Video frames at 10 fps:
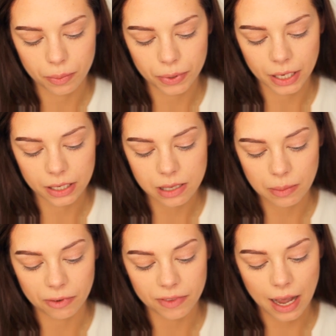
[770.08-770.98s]
putting
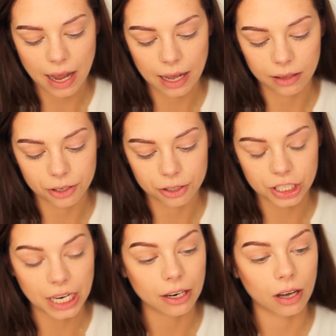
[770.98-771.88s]
some of that highlighter
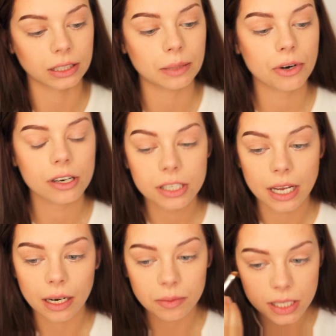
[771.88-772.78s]
shade on the brush,
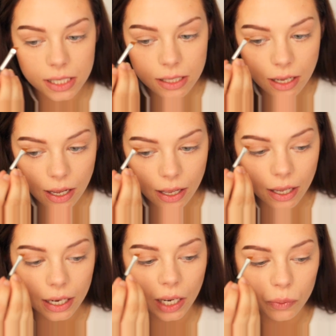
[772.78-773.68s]
and I'm just
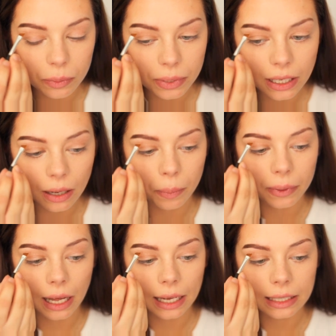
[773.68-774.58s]
now will be
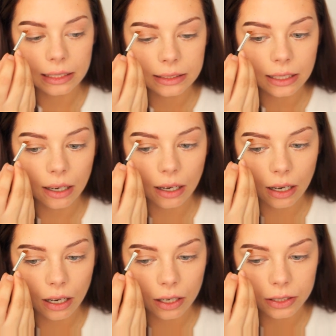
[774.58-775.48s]
applying it
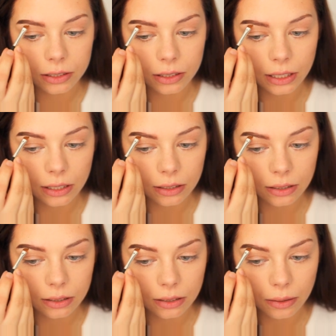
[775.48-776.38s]

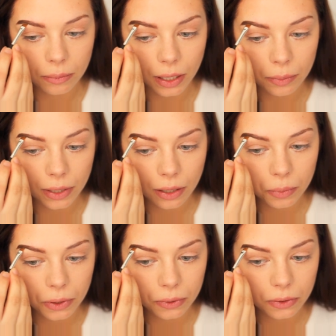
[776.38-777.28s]
underneath my brow
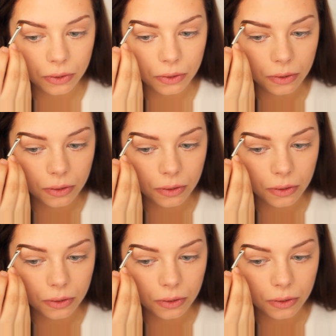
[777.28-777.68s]
bone.